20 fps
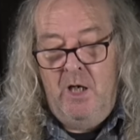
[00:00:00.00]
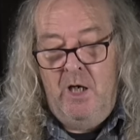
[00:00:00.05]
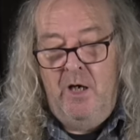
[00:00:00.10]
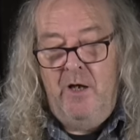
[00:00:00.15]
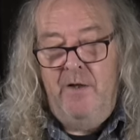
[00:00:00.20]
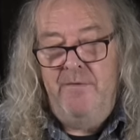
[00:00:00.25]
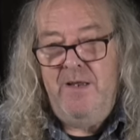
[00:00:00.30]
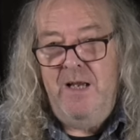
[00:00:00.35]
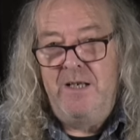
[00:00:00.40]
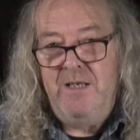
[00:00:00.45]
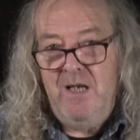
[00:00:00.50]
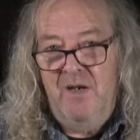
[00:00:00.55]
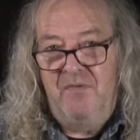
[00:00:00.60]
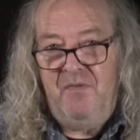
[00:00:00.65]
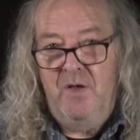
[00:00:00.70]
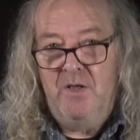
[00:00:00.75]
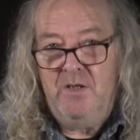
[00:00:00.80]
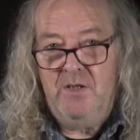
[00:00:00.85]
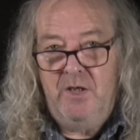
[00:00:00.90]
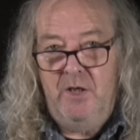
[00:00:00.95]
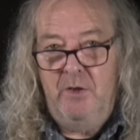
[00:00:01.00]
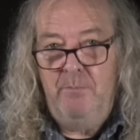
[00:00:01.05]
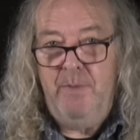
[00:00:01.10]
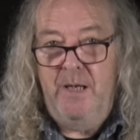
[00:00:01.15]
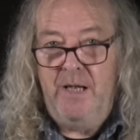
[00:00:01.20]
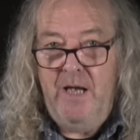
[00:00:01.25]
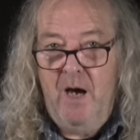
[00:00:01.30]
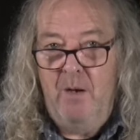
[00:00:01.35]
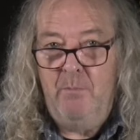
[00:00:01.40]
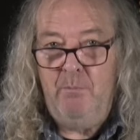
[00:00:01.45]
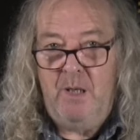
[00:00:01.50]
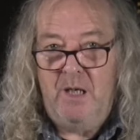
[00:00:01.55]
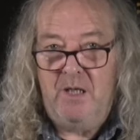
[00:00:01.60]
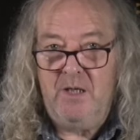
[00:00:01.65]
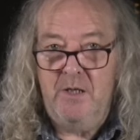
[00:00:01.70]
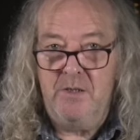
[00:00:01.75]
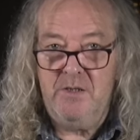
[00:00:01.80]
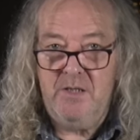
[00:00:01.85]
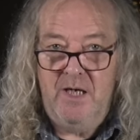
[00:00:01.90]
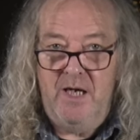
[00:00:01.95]
And they differ to mini
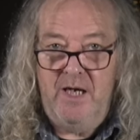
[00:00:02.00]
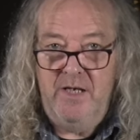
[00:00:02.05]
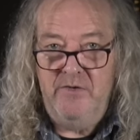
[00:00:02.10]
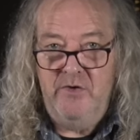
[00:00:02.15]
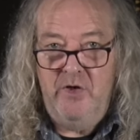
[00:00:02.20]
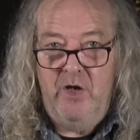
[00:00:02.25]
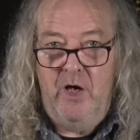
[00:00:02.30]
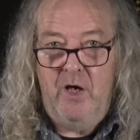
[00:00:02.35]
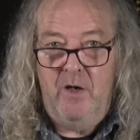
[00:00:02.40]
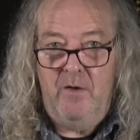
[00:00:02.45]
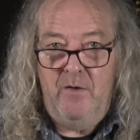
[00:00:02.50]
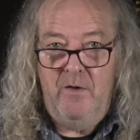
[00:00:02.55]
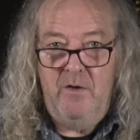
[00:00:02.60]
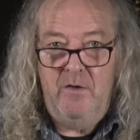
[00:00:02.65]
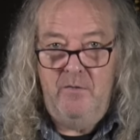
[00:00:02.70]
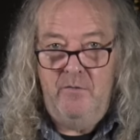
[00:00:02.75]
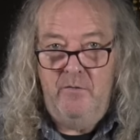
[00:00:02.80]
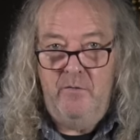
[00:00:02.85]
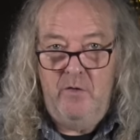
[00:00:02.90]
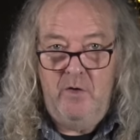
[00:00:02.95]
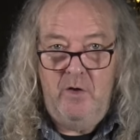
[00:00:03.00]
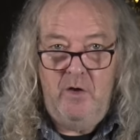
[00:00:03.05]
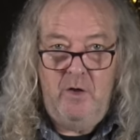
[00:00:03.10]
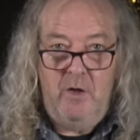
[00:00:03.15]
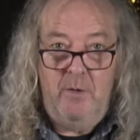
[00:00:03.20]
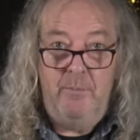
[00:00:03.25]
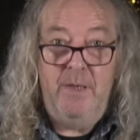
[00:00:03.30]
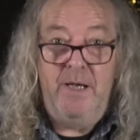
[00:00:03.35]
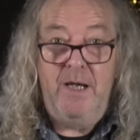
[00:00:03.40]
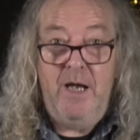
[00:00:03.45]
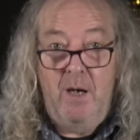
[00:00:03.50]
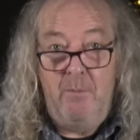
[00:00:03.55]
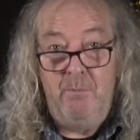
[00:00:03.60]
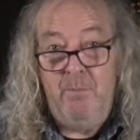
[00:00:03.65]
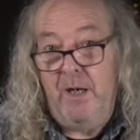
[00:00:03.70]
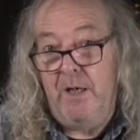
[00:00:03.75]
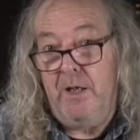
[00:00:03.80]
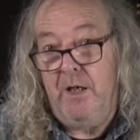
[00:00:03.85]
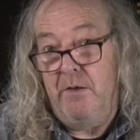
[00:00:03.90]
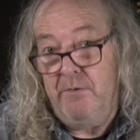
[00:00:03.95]
humbuckers in that a mini
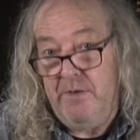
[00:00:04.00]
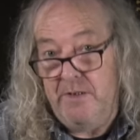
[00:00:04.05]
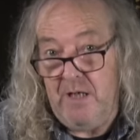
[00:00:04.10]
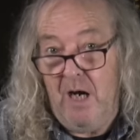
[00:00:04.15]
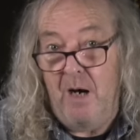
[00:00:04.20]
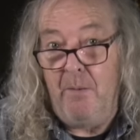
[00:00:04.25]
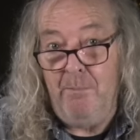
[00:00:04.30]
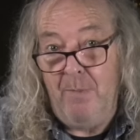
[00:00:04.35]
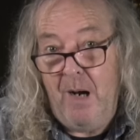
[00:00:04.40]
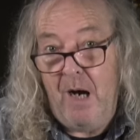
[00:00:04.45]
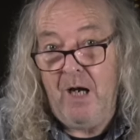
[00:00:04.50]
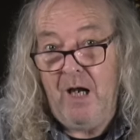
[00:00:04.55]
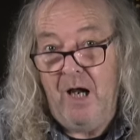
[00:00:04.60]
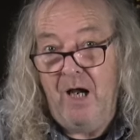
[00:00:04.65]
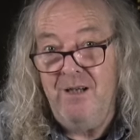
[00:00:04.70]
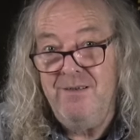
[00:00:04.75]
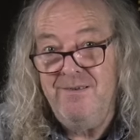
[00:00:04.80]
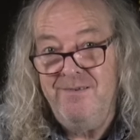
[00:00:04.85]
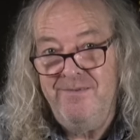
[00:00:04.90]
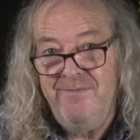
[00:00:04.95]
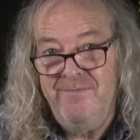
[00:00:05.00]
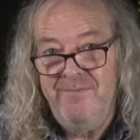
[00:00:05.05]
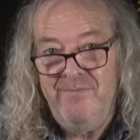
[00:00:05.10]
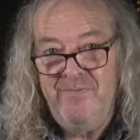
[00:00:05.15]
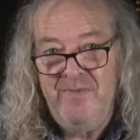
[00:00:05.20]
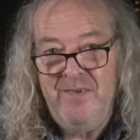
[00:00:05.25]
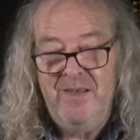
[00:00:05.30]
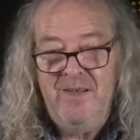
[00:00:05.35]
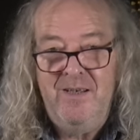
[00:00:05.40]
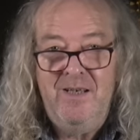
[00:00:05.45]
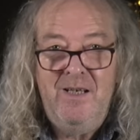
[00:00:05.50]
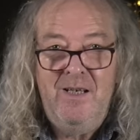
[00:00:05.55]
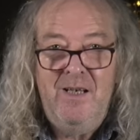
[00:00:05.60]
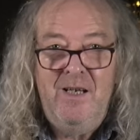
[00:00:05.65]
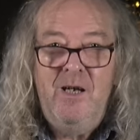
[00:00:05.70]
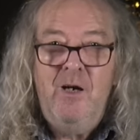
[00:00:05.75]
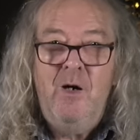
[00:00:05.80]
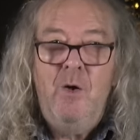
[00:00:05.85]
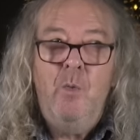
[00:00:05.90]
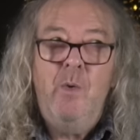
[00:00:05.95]
humbucker is a humbucker,
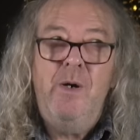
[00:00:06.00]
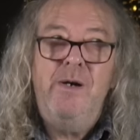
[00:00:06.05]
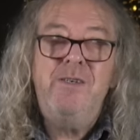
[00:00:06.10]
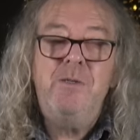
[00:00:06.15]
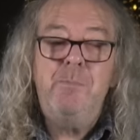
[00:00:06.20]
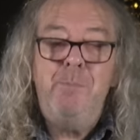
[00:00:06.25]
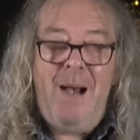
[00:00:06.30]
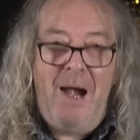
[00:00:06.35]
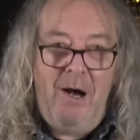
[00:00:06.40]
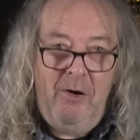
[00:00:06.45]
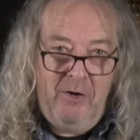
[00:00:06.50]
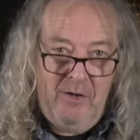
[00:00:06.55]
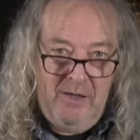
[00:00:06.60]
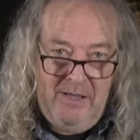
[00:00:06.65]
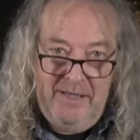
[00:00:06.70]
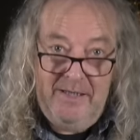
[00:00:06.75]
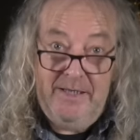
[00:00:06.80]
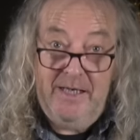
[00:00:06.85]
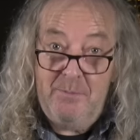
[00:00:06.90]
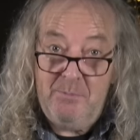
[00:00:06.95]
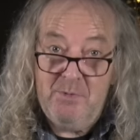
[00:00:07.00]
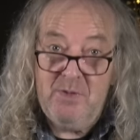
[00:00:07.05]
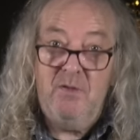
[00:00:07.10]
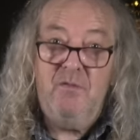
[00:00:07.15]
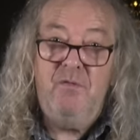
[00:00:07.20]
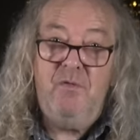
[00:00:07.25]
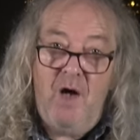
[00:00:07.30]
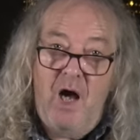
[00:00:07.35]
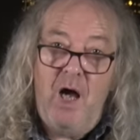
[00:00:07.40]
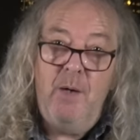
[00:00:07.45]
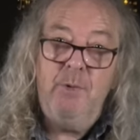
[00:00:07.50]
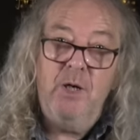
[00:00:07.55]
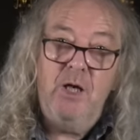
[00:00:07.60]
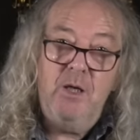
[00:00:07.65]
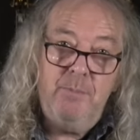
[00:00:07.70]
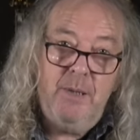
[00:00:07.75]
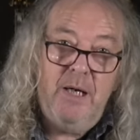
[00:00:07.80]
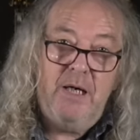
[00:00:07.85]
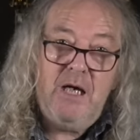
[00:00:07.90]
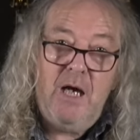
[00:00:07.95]
whereas apparently Gibson
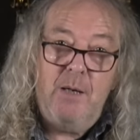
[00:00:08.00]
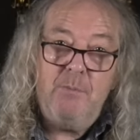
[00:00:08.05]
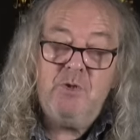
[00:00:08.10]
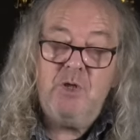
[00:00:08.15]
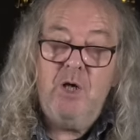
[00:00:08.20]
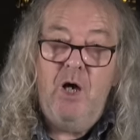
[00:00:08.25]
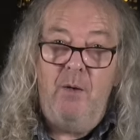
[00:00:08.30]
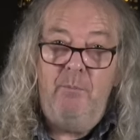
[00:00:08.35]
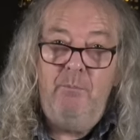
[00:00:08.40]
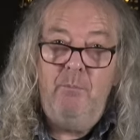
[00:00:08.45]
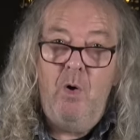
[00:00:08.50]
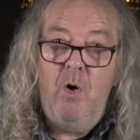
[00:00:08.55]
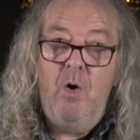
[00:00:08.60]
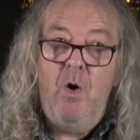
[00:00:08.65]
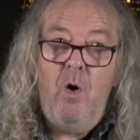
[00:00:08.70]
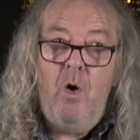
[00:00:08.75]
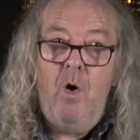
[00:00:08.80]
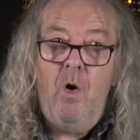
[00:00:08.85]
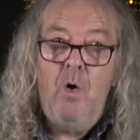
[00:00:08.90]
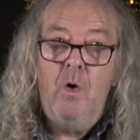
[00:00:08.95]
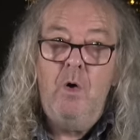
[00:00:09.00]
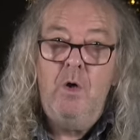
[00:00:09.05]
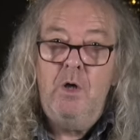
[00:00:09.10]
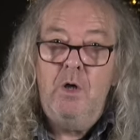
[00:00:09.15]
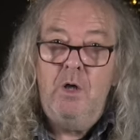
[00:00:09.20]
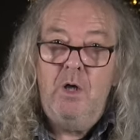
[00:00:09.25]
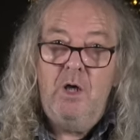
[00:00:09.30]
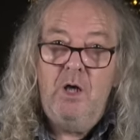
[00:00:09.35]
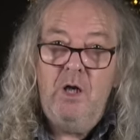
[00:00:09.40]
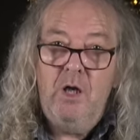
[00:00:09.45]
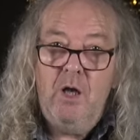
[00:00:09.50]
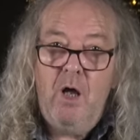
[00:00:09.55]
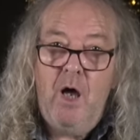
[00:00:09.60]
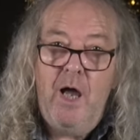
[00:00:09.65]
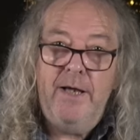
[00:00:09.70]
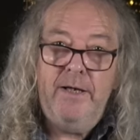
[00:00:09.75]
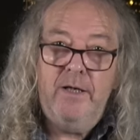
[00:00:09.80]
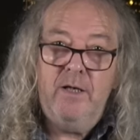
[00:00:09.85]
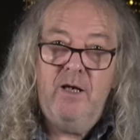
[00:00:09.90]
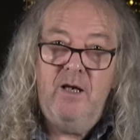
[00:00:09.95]
Firebird pickups are more
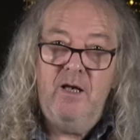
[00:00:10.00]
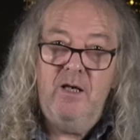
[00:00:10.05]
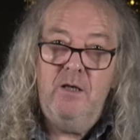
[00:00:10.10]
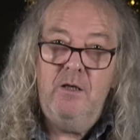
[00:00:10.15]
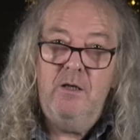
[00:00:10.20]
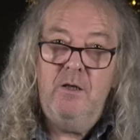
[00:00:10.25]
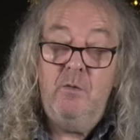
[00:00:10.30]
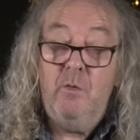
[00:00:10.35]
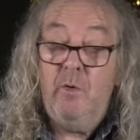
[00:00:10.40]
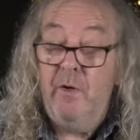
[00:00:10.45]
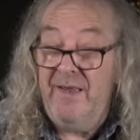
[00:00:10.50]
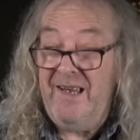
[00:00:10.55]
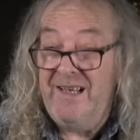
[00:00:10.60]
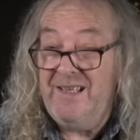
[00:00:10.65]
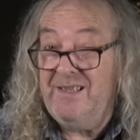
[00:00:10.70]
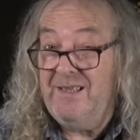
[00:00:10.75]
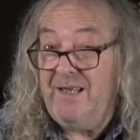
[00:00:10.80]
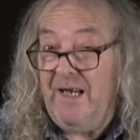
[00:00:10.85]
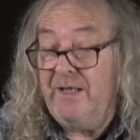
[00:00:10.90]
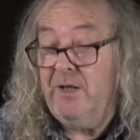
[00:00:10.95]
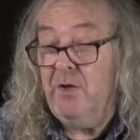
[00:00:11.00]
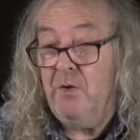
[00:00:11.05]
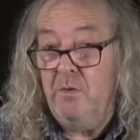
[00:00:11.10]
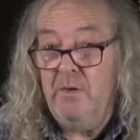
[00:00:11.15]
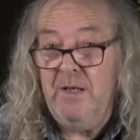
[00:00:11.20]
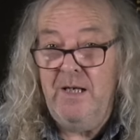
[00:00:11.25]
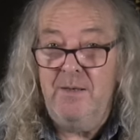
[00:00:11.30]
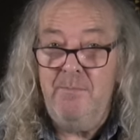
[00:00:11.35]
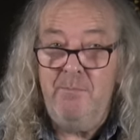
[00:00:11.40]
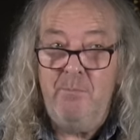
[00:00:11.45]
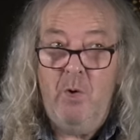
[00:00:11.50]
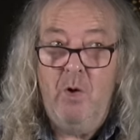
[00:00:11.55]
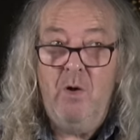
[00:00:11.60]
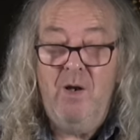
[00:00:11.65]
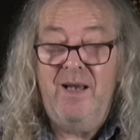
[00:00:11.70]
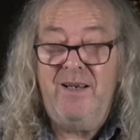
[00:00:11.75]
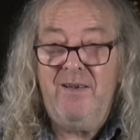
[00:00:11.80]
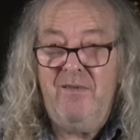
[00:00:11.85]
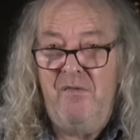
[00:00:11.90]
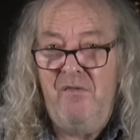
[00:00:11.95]
like what they call it, more
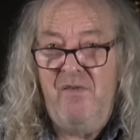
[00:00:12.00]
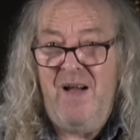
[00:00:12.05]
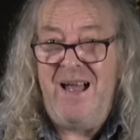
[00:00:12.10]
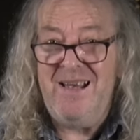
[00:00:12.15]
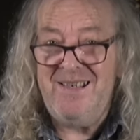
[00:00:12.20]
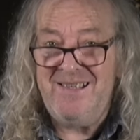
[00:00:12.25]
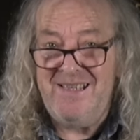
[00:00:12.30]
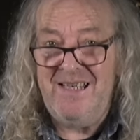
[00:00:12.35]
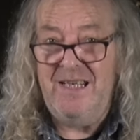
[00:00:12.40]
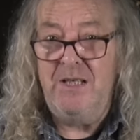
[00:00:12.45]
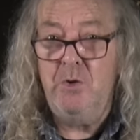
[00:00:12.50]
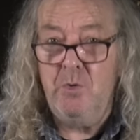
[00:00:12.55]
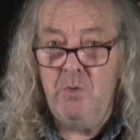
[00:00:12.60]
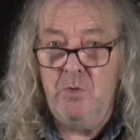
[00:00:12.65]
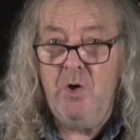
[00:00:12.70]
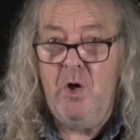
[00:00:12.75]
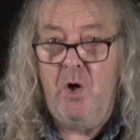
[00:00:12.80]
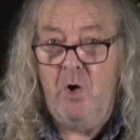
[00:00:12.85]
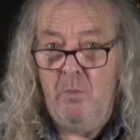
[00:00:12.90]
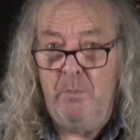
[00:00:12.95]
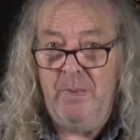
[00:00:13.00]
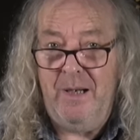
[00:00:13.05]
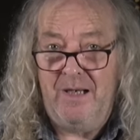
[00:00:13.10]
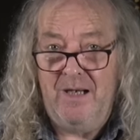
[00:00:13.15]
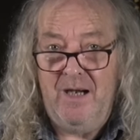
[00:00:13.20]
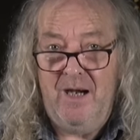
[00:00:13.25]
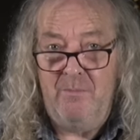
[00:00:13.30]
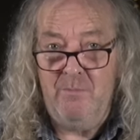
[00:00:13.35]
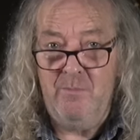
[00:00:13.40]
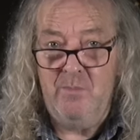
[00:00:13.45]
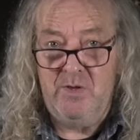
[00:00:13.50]
like a fat single coil pickup.